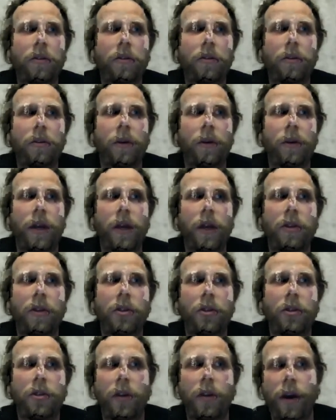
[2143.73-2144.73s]
to
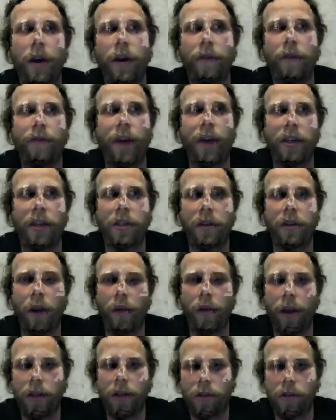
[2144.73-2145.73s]
each uh, fashion
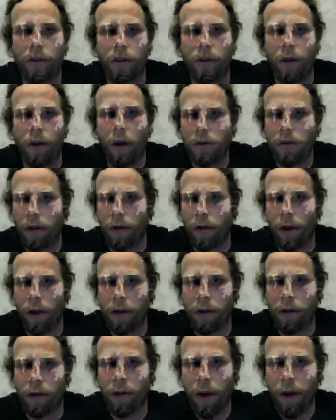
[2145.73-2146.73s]
director and art
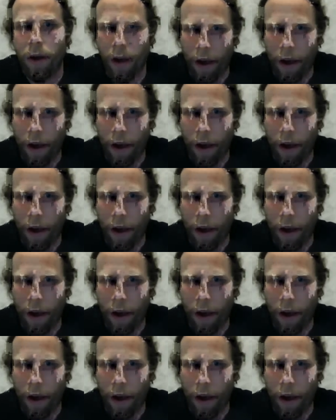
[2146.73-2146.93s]
director